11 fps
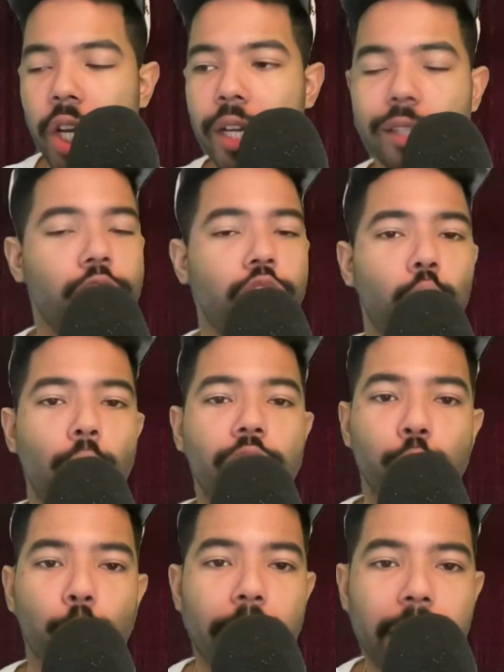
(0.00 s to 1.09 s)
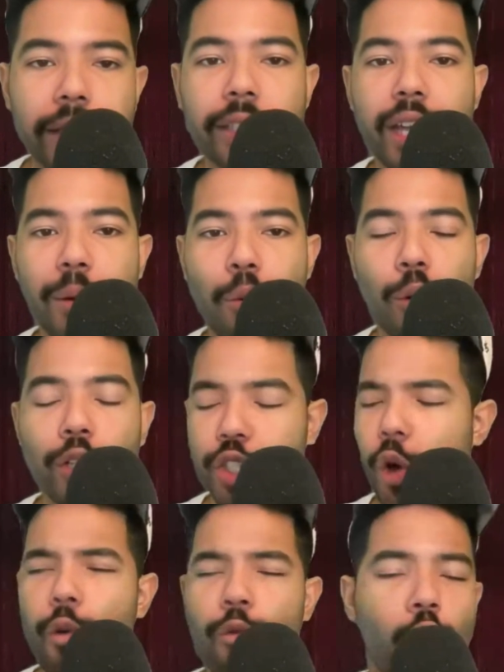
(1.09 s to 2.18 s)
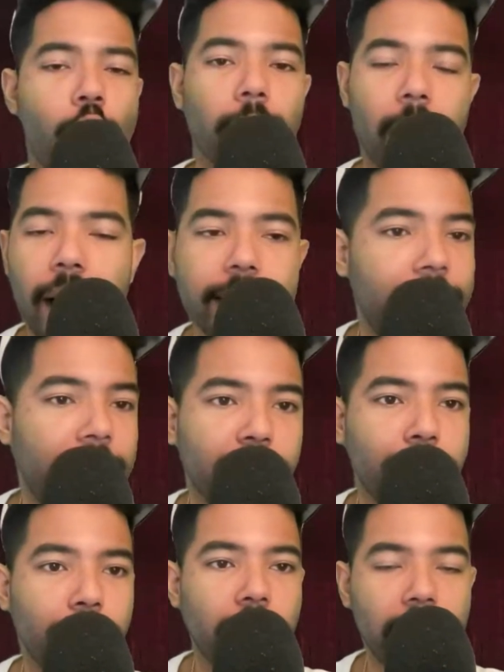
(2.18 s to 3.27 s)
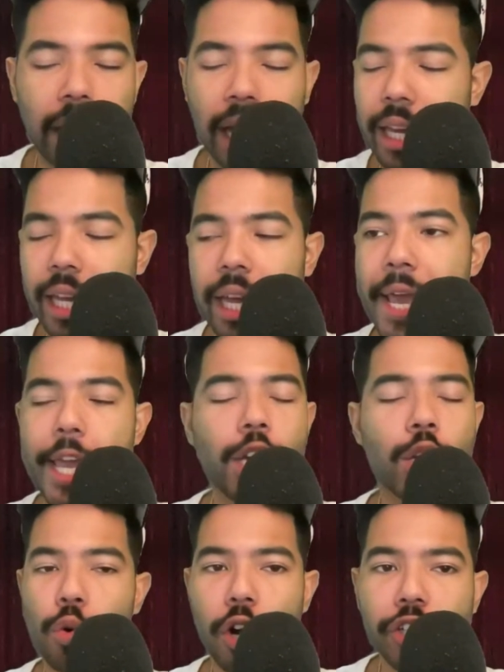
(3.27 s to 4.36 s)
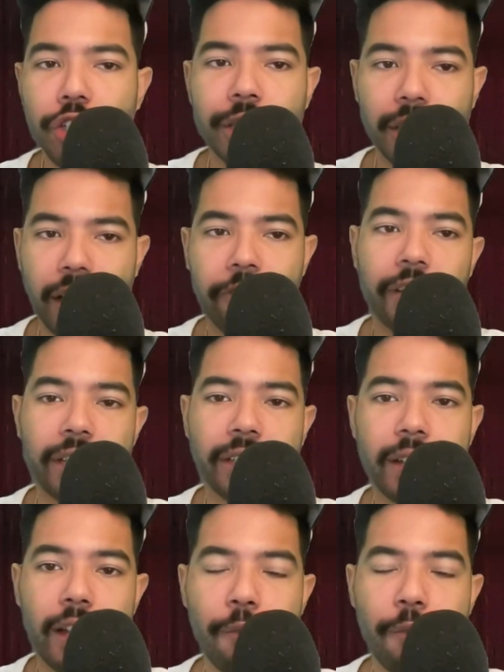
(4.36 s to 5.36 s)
situational hitting standpoint, just overall contact ability, like he crushes lefties.